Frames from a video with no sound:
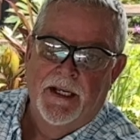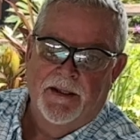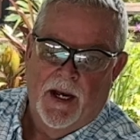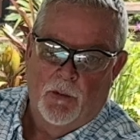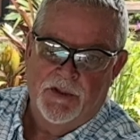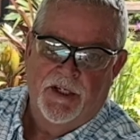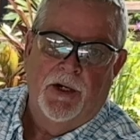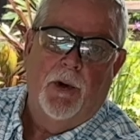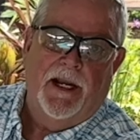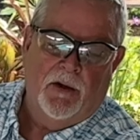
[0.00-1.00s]
that will
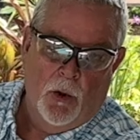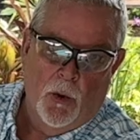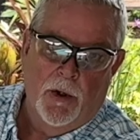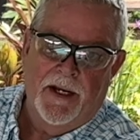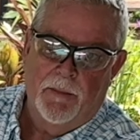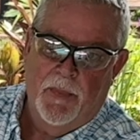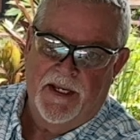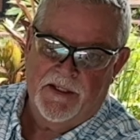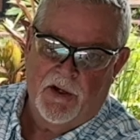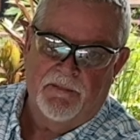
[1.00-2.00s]
generate chlorine
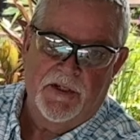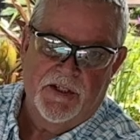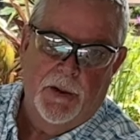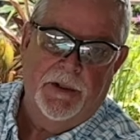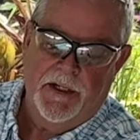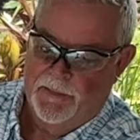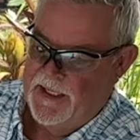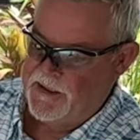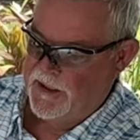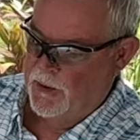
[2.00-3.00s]
based off the sodium
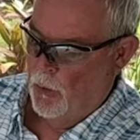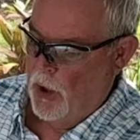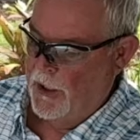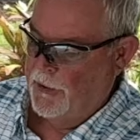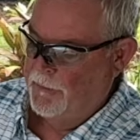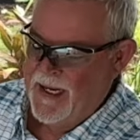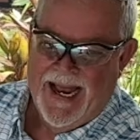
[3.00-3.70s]
that's in the water.